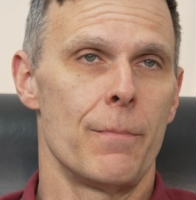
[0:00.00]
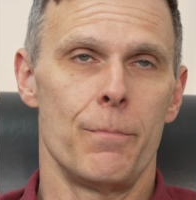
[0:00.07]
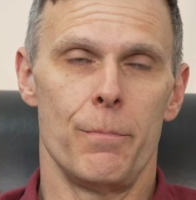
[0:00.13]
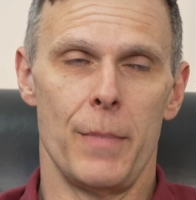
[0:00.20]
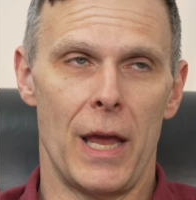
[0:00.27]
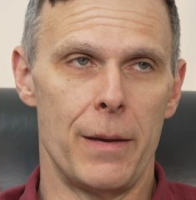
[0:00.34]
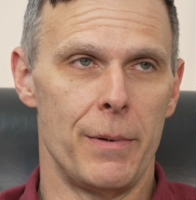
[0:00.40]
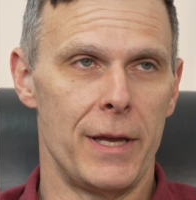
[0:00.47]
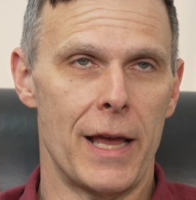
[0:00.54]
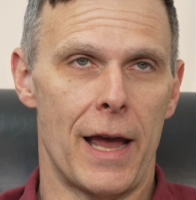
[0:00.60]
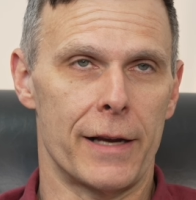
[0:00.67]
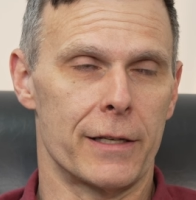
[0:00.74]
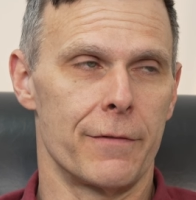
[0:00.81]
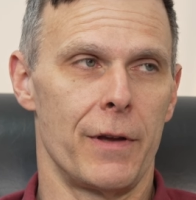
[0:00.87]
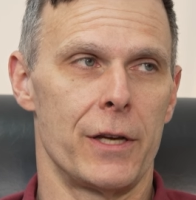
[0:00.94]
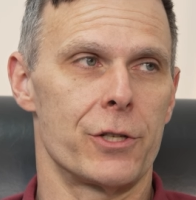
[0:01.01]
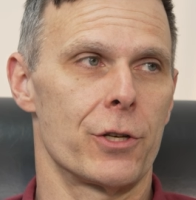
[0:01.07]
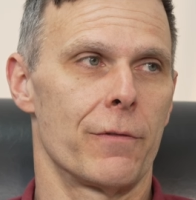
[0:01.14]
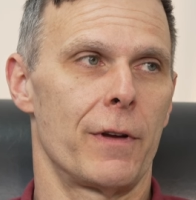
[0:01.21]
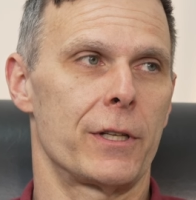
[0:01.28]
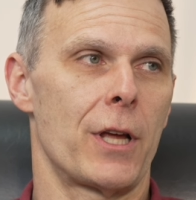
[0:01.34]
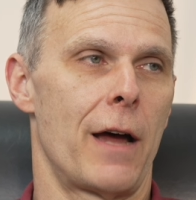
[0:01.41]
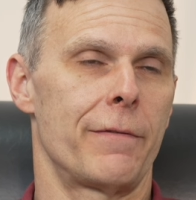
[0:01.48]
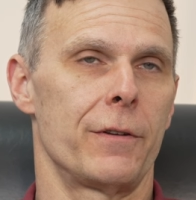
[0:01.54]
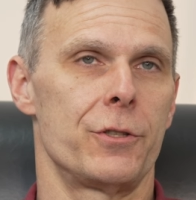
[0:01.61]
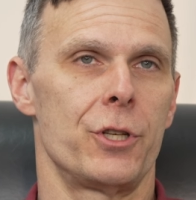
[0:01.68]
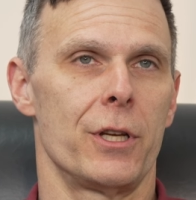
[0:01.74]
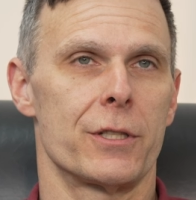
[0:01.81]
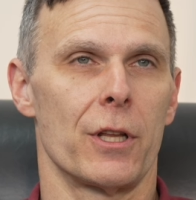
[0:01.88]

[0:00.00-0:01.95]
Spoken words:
maybe activation of autophagy.